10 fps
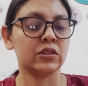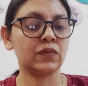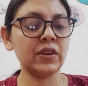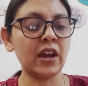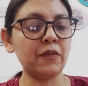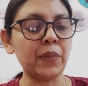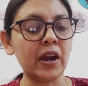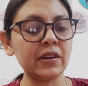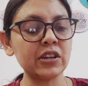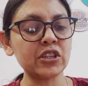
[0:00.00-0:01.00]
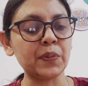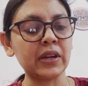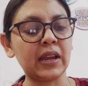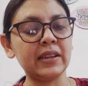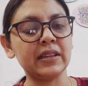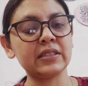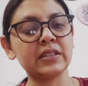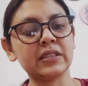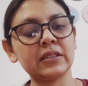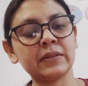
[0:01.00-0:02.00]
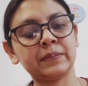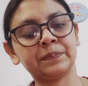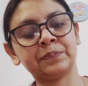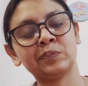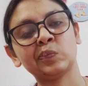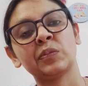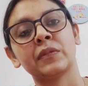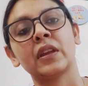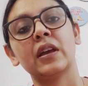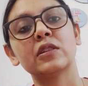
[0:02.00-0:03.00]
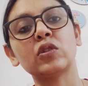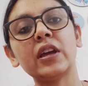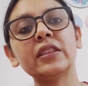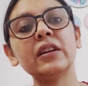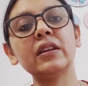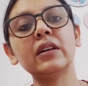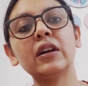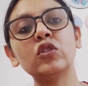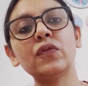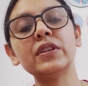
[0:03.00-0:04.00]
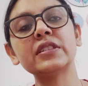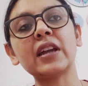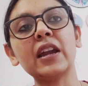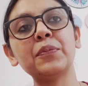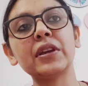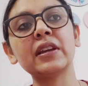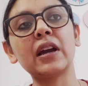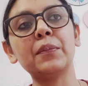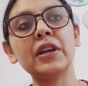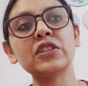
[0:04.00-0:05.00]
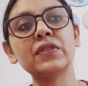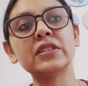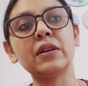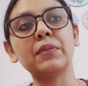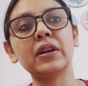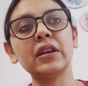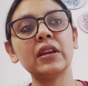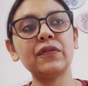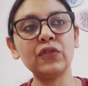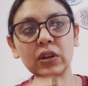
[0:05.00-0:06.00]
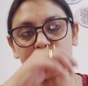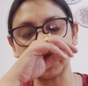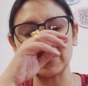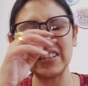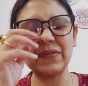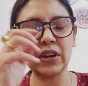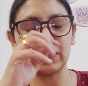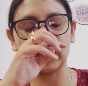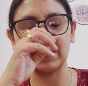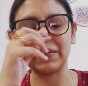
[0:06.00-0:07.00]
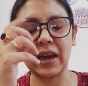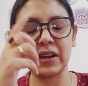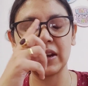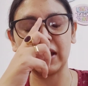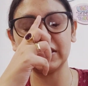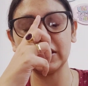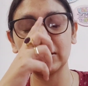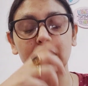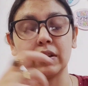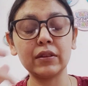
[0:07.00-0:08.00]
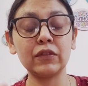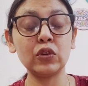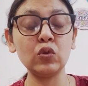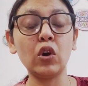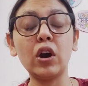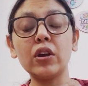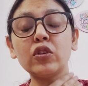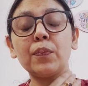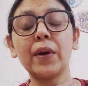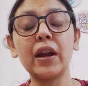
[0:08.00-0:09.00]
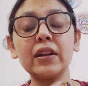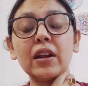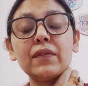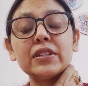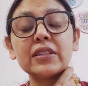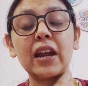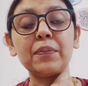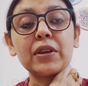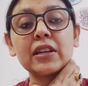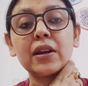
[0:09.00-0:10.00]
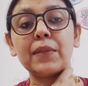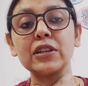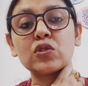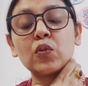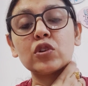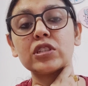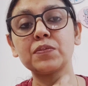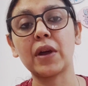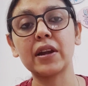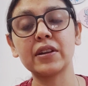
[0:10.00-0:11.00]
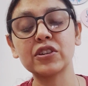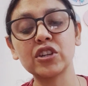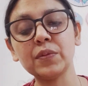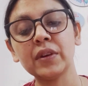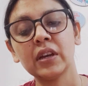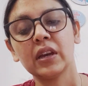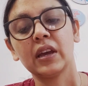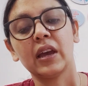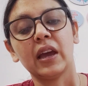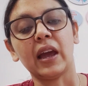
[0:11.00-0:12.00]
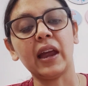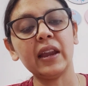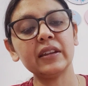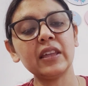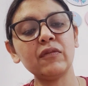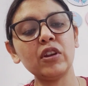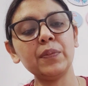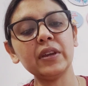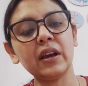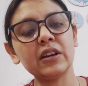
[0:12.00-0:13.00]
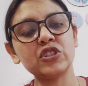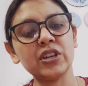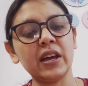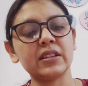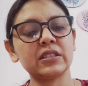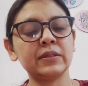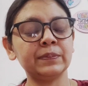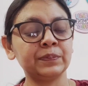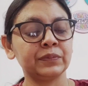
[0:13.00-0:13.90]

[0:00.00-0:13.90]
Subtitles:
So we have partnership and alliances. So I think you will start making amends with somebody. Especially if you are married, I think you or your partner will start making amends towards this partnership. And there will be a chance